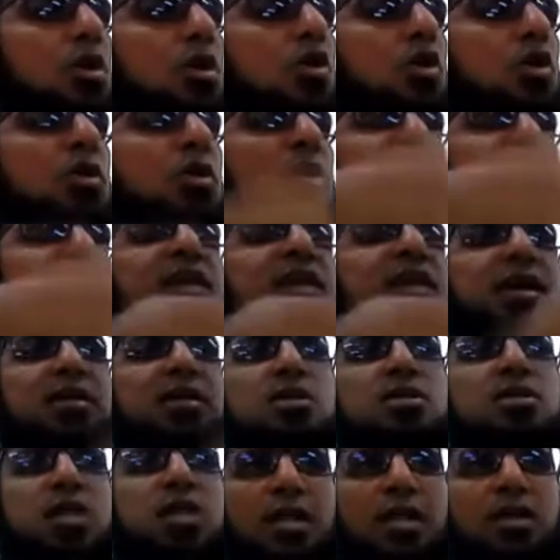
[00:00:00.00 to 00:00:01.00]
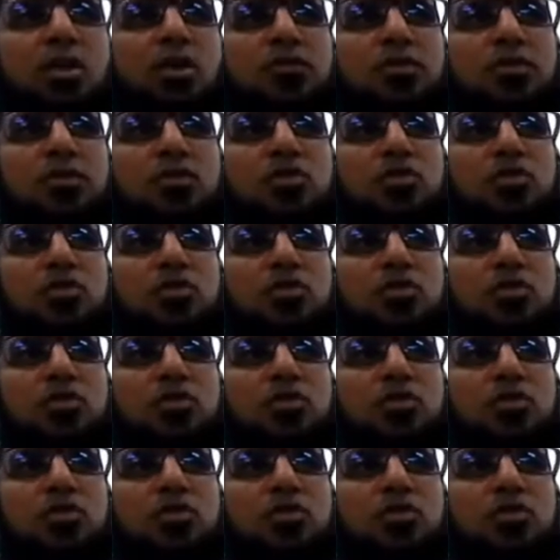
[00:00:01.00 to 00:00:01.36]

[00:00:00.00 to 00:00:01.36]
correct the understanding of this